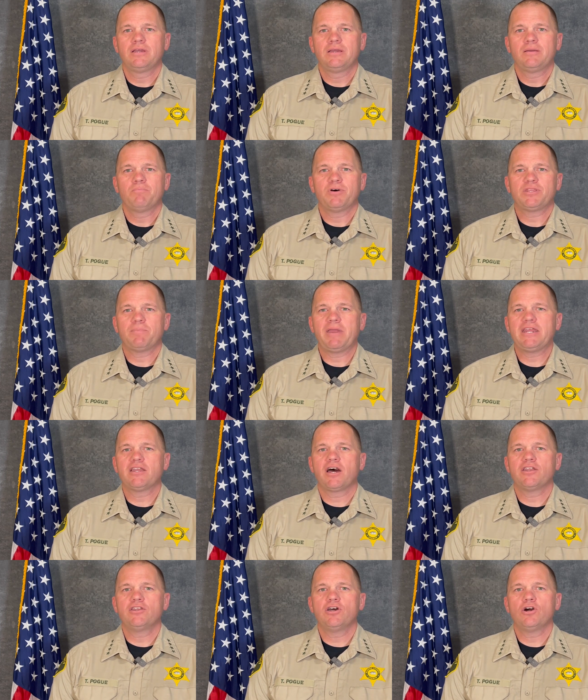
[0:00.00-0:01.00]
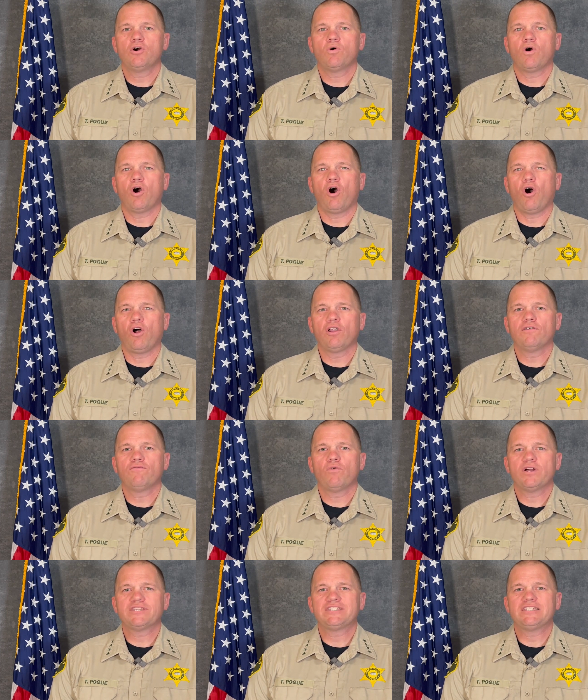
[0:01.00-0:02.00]
but they may not know all of
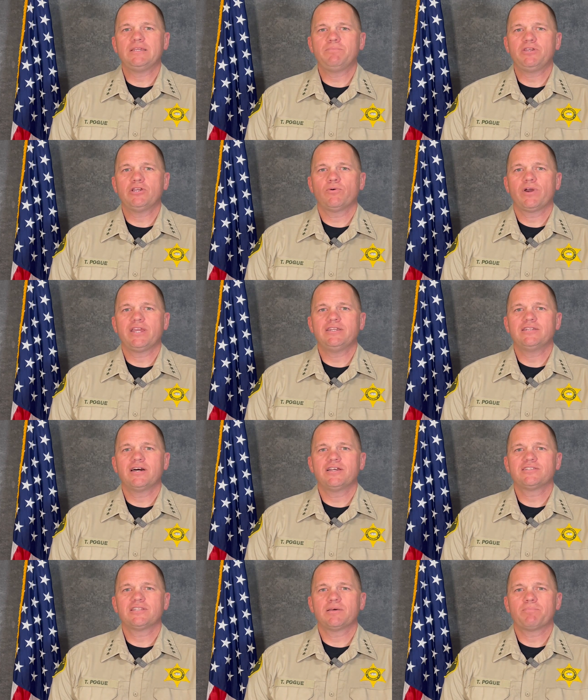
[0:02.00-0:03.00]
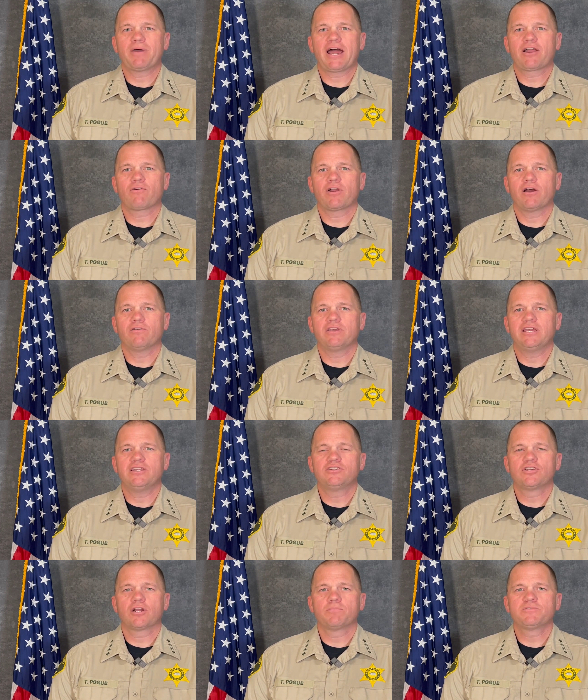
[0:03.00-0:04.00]
what CPOA does in the background in
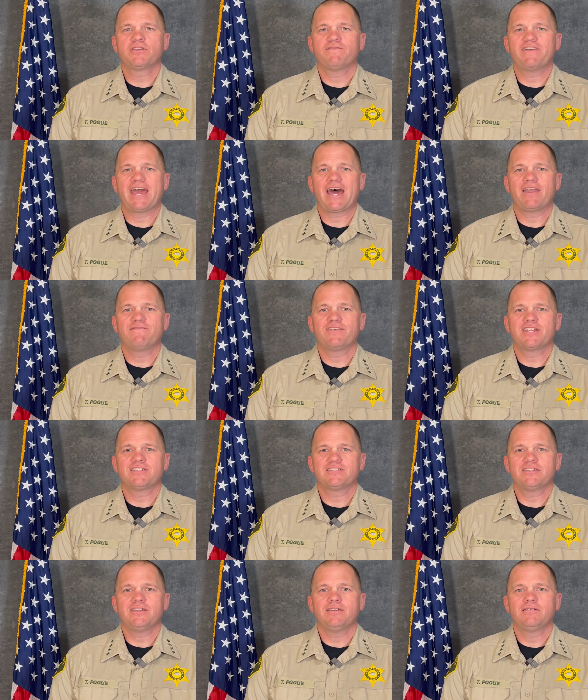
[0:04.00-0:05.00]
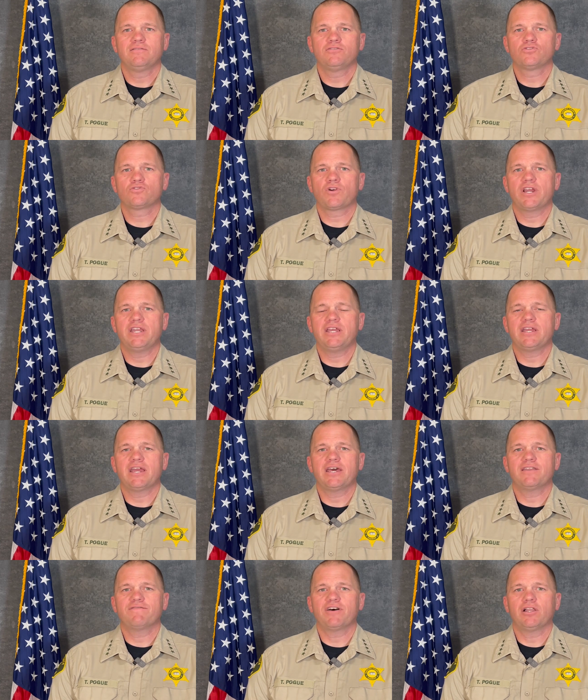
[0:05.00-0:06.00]
terms of advocacy, training,
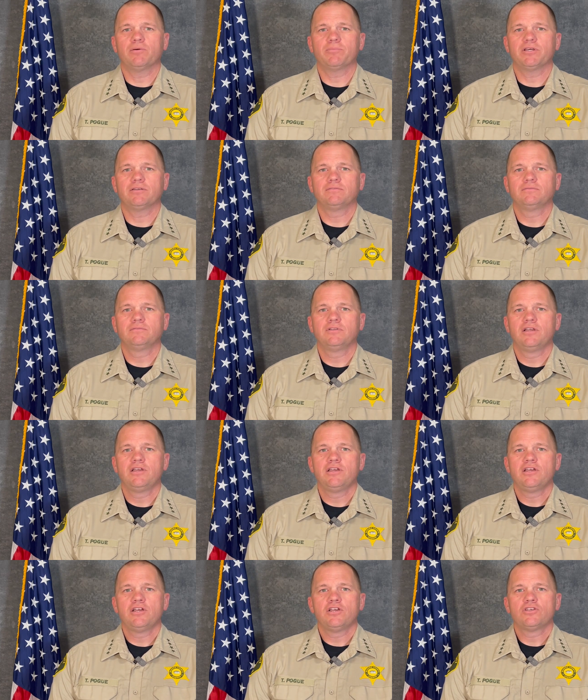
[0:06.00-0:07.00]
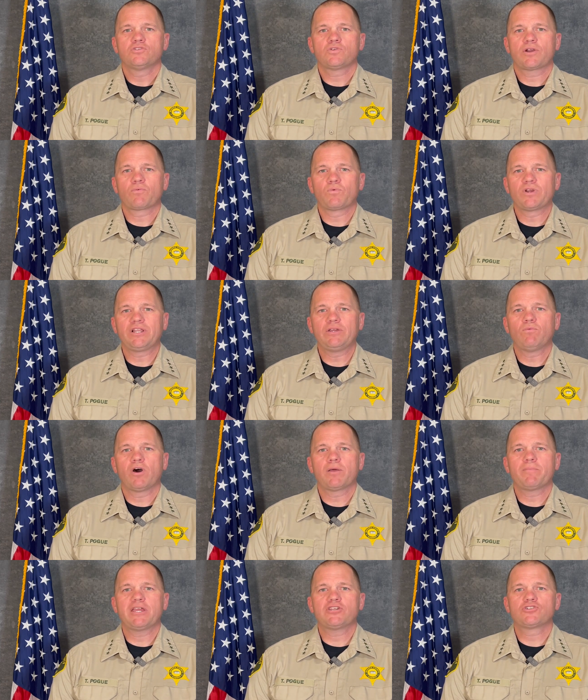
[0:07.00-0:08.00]
and development. So I really want to
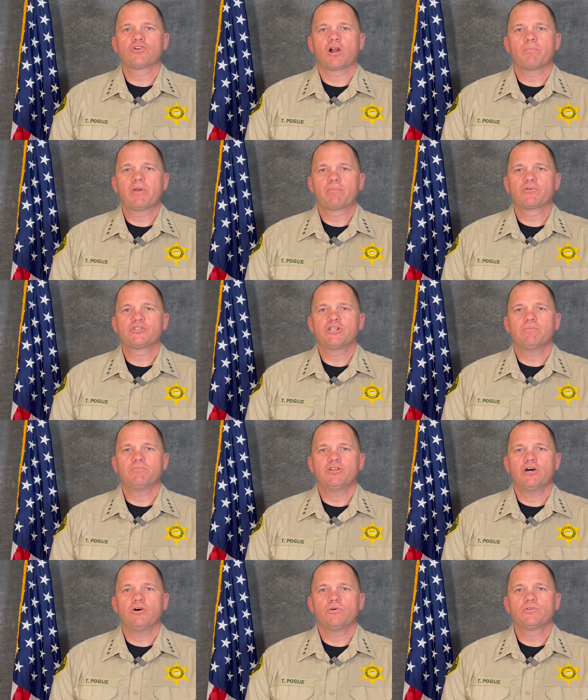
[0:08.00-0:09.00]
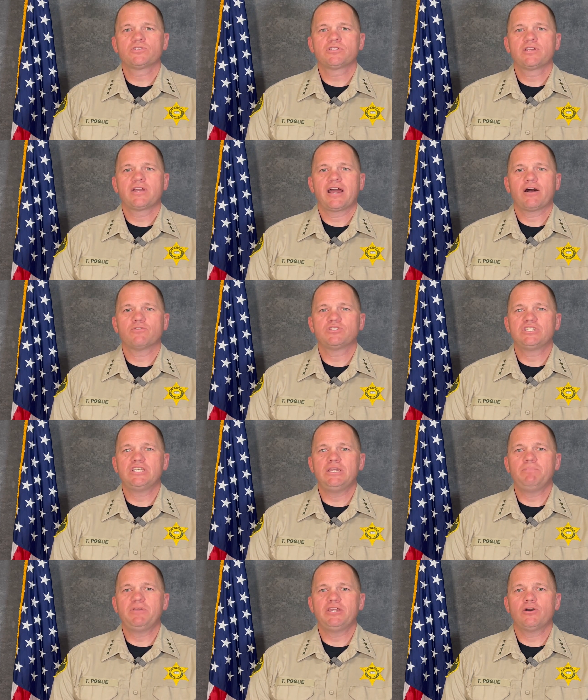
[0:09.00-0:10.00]
make sure our membership knows how
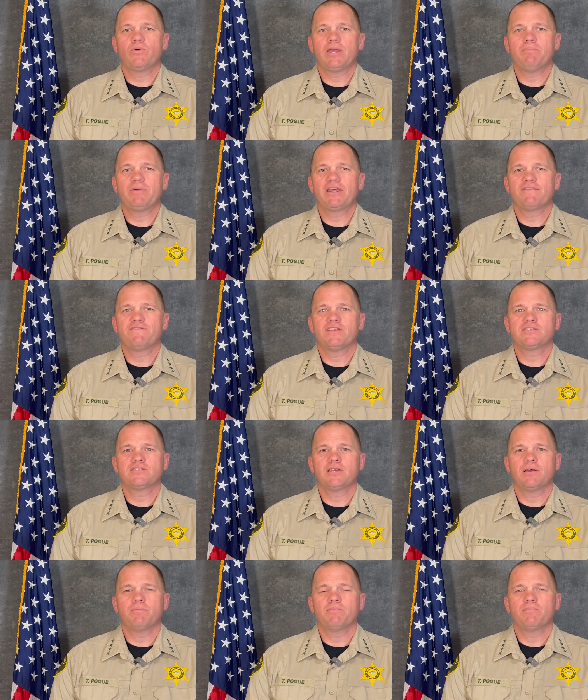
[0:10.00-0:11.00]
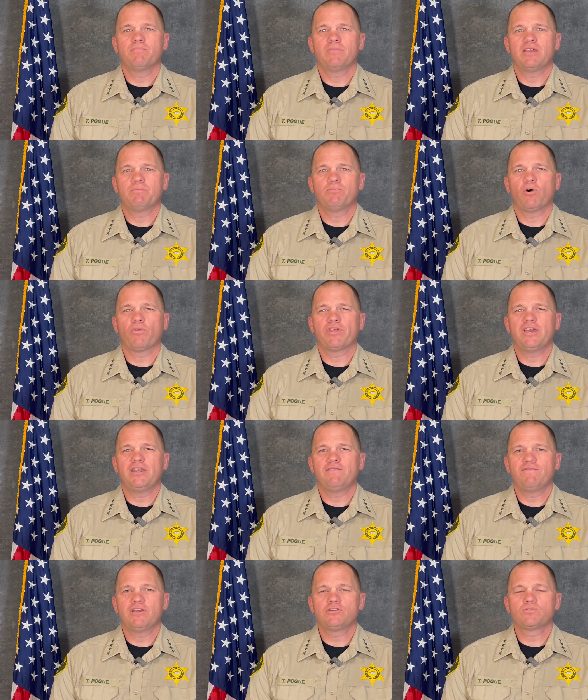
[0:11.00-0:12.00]
CPOA benefits them both
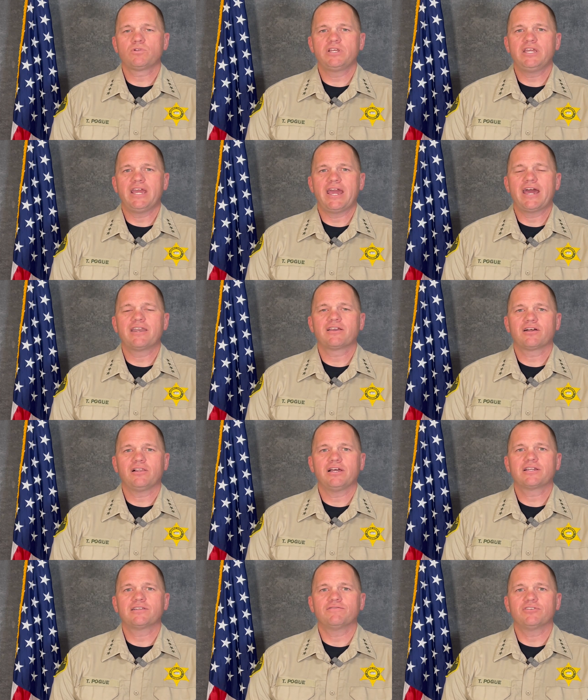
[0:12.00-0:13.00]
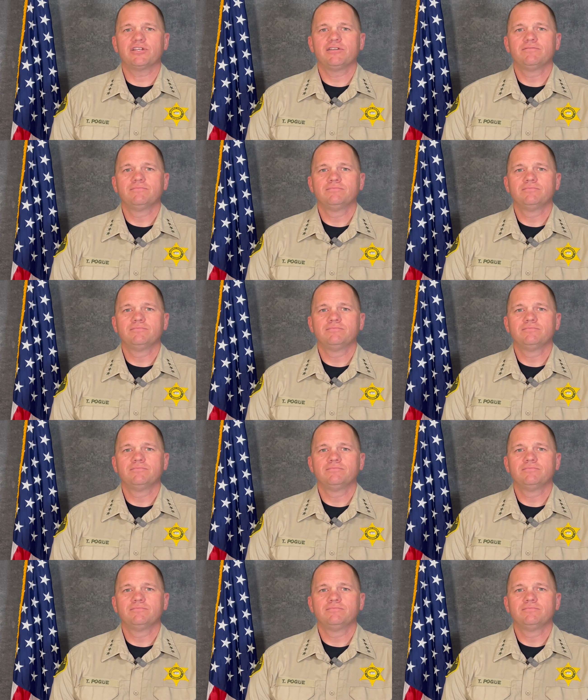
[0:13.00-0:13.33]
individually and collectively.